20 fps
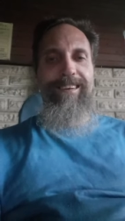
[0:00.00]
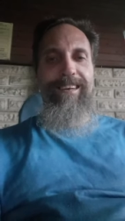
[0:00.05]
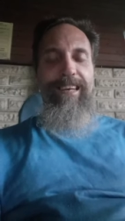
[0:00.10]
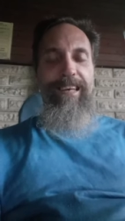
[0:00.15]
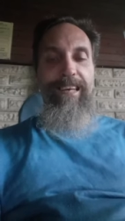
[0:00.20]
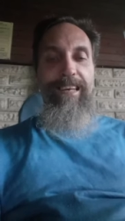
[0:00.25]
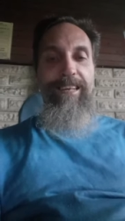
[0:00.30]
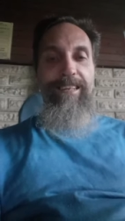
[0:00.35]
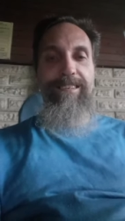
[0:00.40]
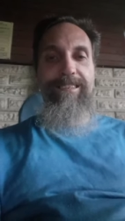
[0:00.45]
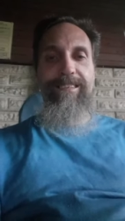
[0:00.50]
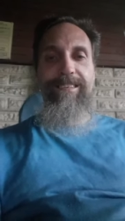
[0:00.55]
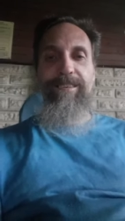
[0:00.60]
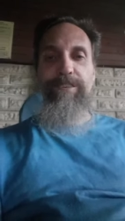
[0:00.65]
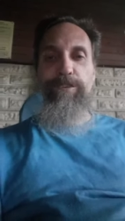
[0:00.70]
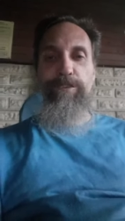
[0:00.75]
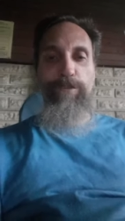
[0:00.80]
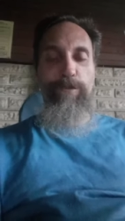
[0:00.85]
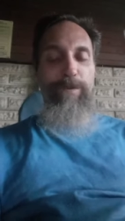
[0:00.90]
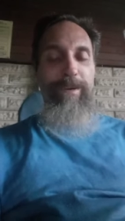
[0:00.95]
He's
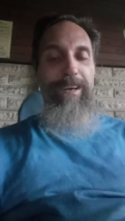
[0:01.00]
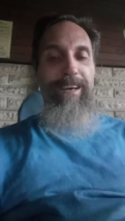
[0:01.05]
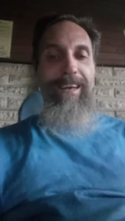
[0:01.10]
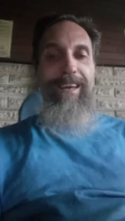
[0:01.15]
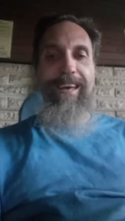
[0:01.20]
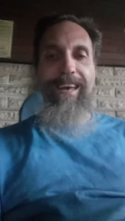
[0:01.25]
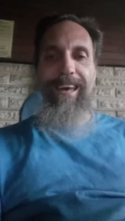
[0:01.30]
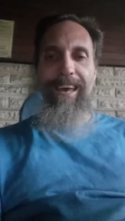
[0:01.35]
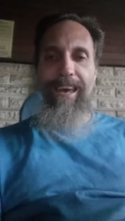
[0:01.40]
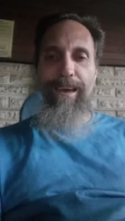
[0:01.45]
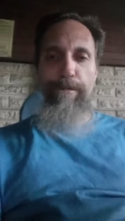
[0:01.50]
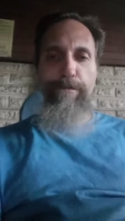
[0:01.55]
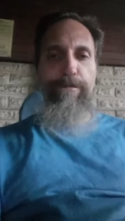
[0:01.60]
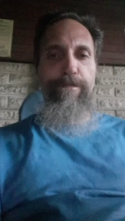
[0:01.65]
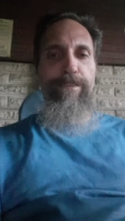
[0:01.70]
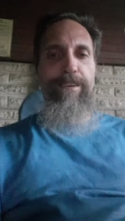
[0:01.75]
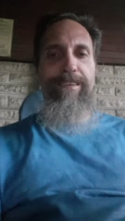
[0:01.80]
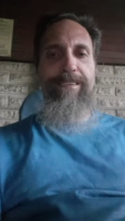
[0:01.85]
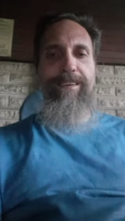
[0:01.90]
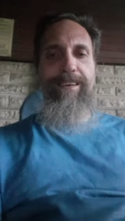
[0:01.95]
doing
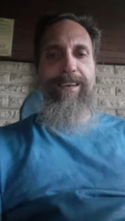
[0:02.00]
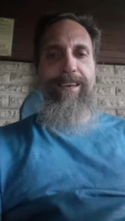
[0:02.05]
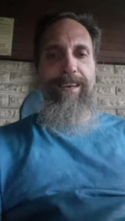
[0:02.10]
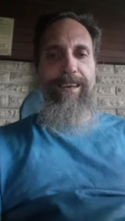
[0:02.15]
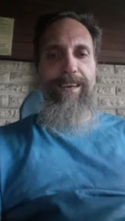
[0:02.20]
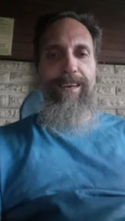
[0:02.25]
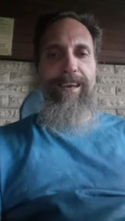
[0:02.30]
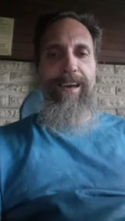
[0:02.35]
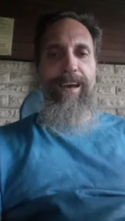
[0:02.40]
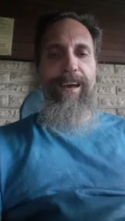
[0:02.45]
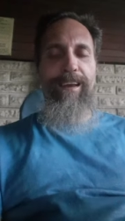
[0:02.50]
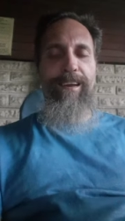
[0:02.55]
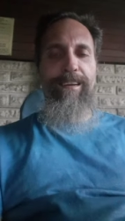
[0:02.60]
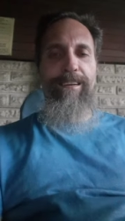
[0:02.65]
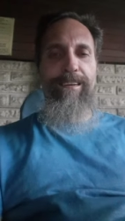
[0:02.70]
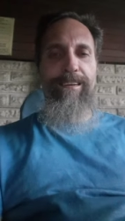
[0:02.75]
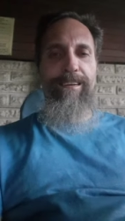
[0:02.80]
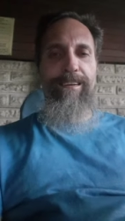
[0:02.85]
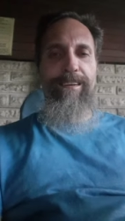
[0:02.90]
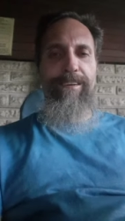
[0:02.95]
everything he can
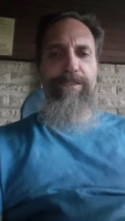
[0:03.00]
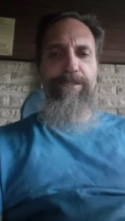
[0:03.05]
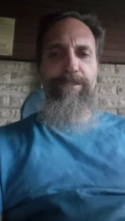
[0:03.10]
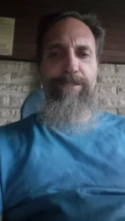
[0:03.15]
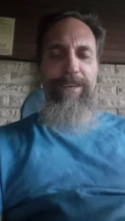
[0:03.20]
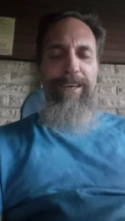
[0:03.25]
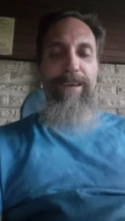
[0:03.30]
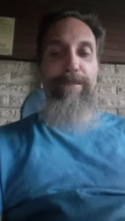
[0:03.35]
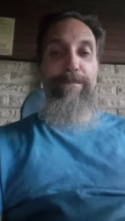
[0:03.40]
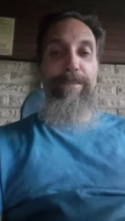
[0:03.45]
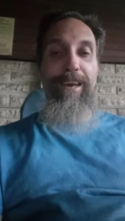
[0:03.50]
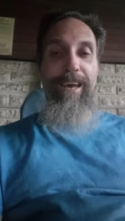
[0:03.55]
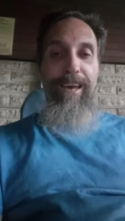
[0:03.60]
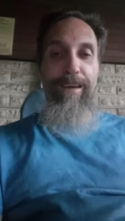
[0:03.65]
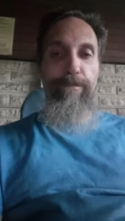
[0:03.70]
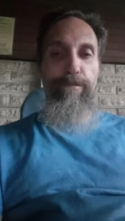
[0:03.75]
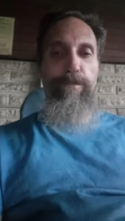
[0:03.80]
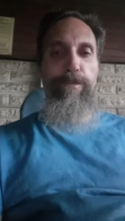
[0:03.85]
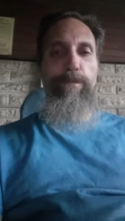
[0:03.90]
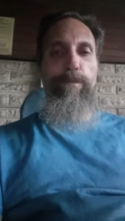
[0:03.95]
to give
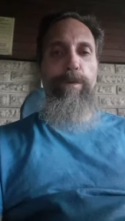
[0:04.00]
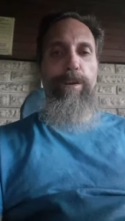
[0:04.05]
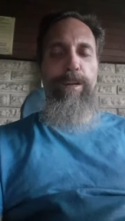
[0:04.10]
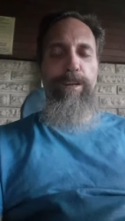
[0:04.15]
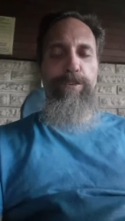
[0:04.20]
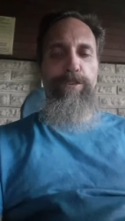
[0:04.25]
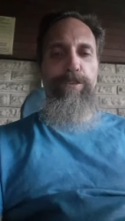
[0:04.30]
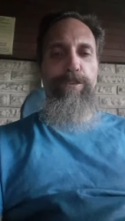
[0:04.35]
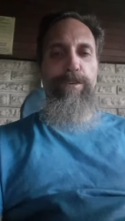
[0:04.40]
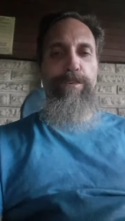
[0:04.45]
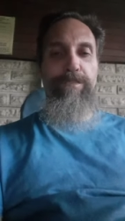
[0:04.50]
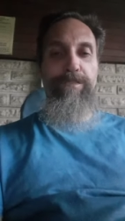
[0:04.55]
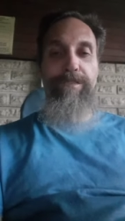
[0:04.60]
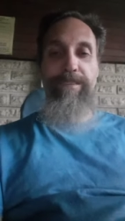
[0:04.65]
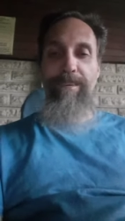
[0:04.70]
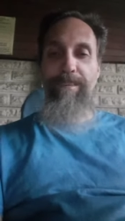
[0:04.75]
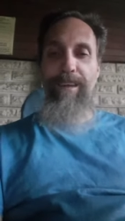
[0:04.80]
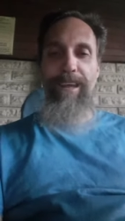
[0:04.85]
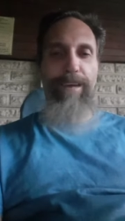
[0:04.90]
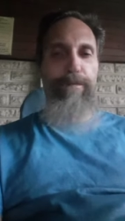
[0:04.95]
everyone a chance.
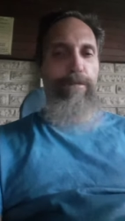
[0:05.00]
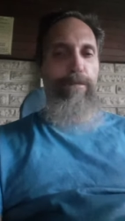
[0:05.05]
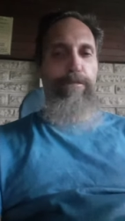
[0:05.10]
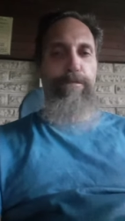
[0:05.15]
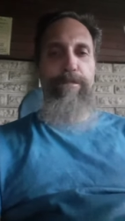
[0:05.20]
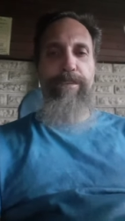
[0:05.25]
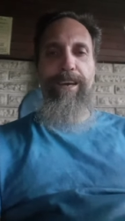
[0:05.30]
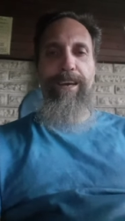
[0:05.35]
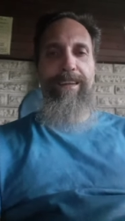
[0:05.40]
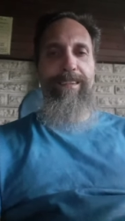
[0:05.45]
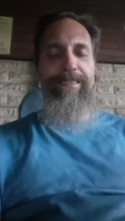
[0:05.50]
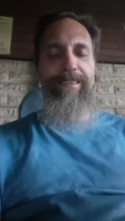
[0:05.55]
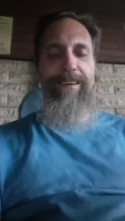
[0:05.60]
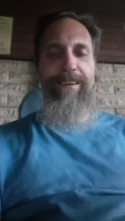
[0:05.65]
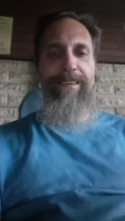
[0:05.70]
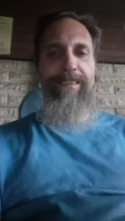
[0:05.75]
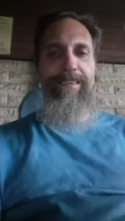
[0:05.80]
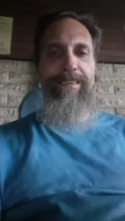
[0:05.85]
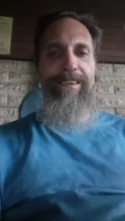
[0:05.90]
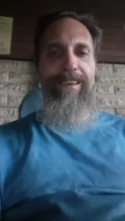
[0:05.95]
Don't ever forget
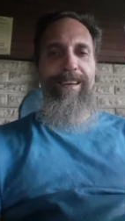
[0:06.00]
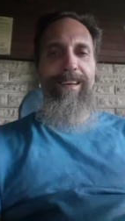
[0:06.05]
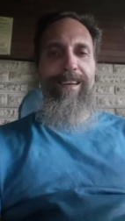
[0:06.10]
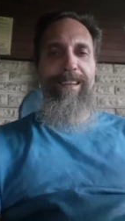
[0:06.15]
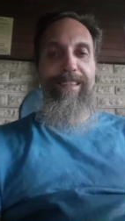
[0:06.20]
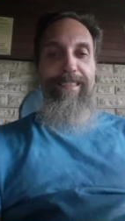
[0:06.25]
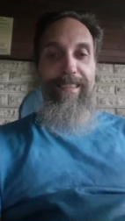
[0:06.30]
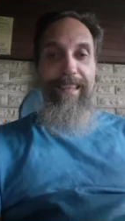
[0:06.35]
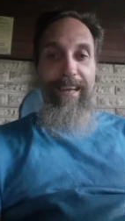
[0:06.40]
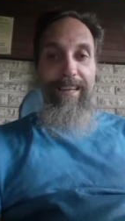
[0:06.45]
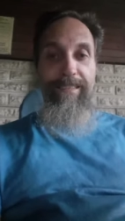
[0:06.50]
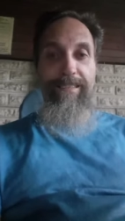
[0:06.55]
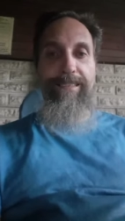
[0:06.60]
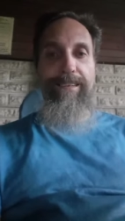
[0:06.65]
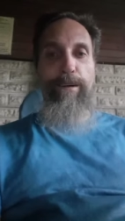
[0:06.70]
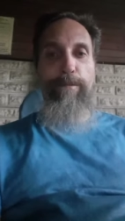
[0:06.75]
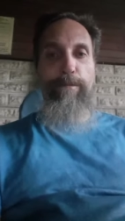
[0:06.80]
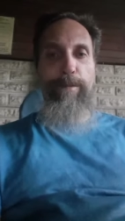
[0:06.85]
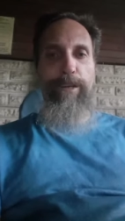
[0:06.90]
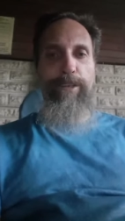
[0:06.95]
that. That's
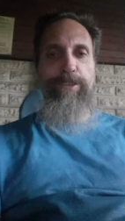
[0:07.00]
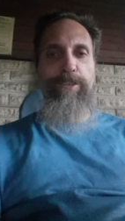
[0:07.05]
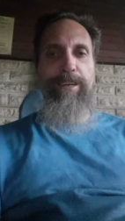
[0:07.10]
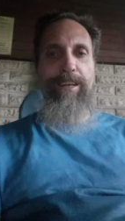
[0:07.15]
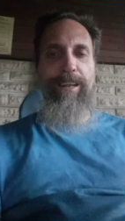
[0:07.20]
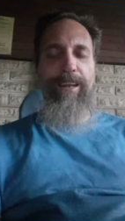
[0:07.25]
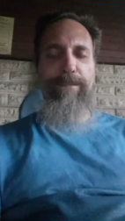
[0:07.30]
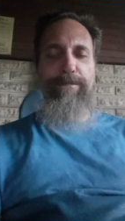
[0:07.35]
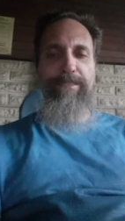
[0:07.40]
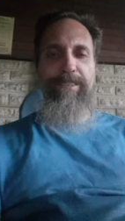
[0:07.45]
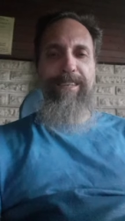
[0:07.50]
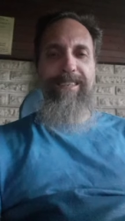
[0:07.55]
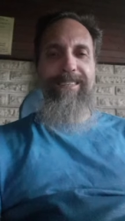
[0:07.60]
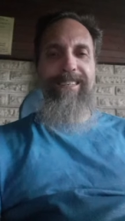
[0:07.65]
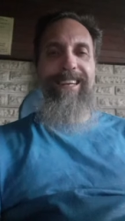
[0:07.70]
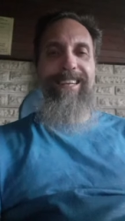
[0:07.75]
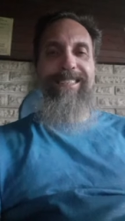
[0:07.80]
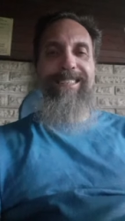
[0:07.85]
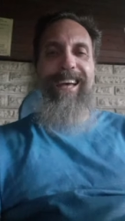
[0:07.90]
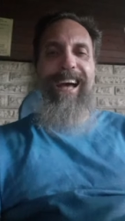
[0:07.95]
how much he loves us.
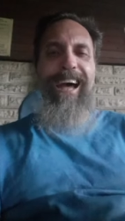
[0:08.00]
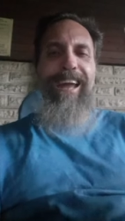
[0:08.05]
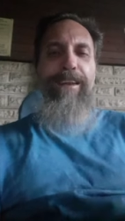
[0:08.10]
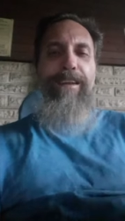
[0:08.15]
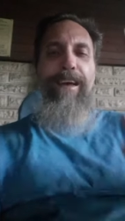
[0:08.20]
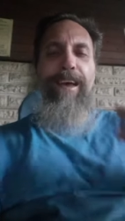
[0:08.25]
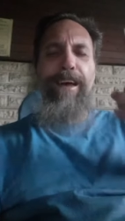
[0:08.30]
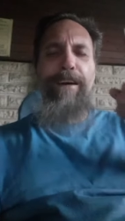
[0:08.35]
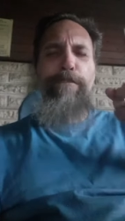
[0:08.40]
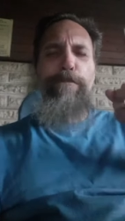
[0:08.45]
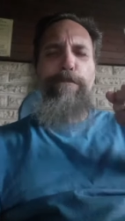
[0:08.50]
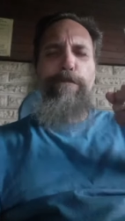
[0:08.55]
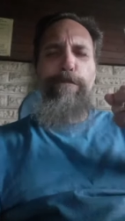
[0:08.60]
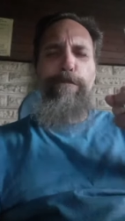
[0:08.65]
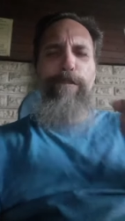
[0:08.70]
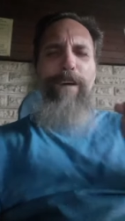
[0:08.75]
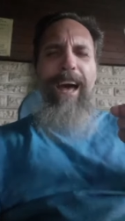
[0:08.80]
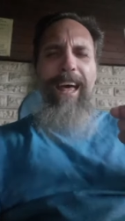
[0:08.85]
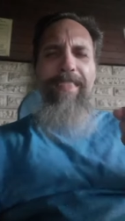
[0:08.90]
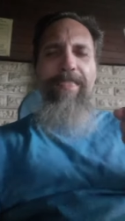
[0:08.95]
It is
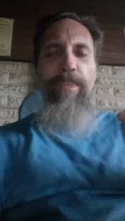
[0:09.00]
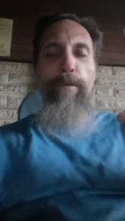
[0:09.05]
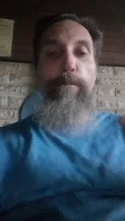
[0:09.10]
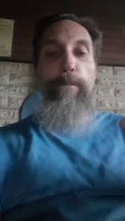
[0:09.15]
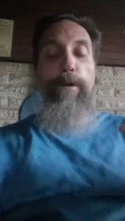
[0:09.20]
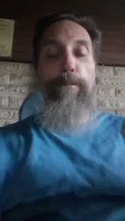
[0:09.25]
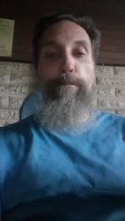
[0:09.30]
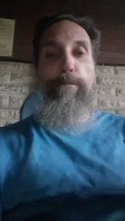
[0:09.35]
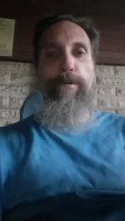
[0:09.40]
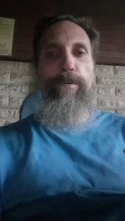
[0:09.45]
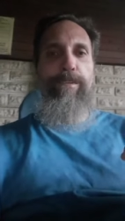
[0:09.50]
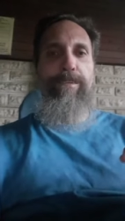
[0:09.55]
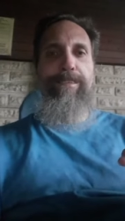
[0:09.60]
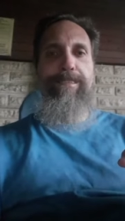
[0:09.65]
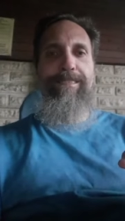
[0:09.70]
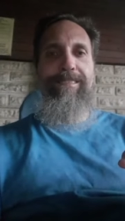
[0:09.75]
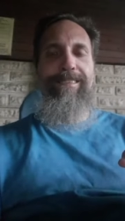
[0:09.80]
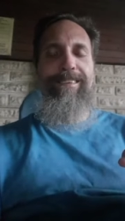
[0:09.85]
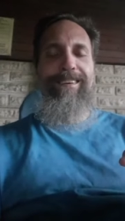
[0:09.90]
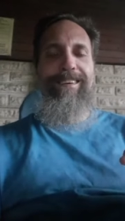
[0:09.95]

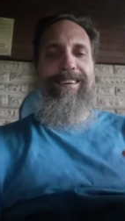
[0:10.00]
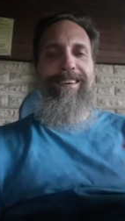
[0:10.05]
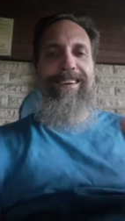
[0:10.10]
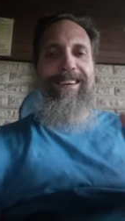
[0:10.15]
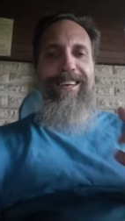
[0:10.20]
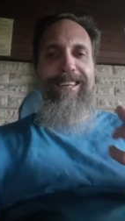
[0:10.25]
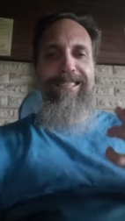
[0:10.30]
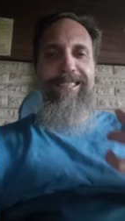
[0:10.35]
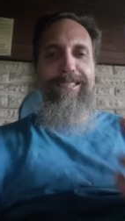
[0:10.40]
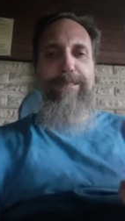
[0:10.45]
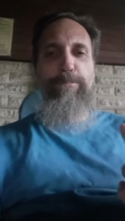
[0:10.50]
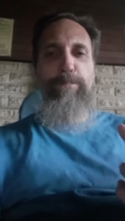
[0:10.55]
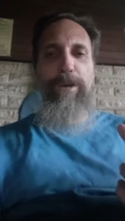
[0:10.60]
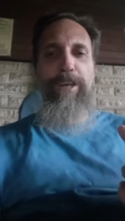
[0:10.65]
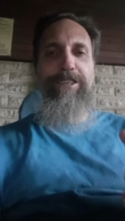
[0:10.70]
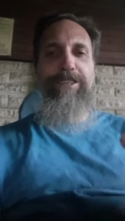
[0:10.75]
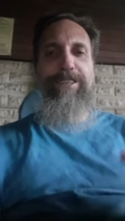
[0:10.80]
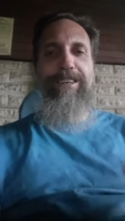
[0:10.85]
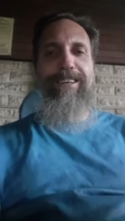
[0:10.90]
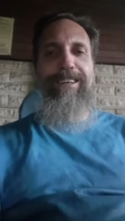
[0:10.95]
unfathomable,
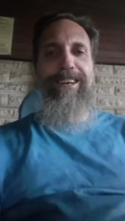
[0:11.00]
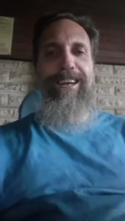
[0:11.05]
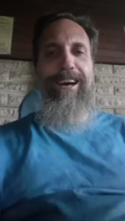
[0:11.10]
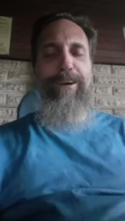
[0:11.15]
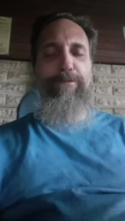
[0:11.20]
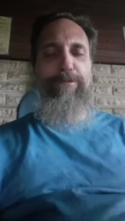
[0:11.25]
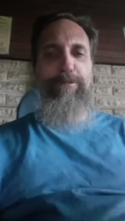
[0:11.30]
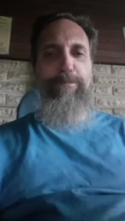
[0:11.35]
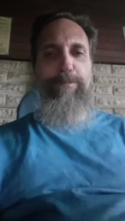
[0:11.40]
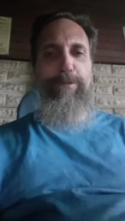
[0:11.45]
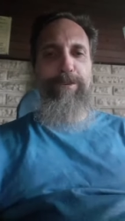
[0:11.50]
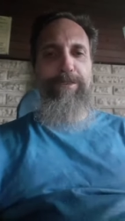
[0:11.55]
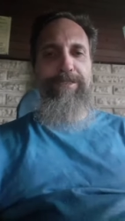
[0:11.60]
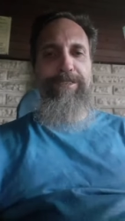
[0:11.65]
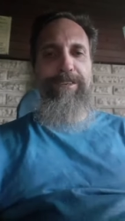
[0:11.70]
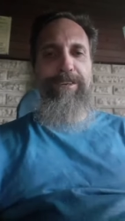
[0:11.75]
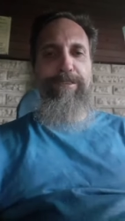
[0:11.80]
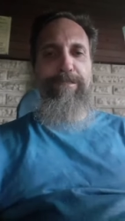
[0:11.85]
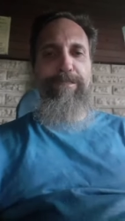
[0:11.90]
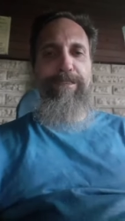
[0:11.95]
especially now with
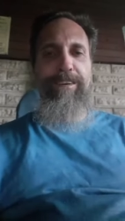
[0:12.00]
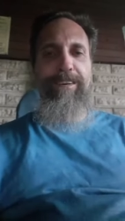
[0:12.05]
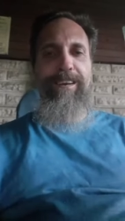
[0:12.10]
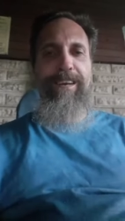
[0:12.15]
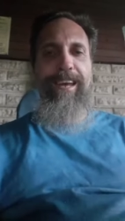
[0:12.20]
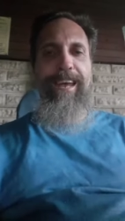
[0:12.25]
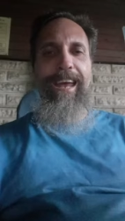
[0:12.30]
Passover,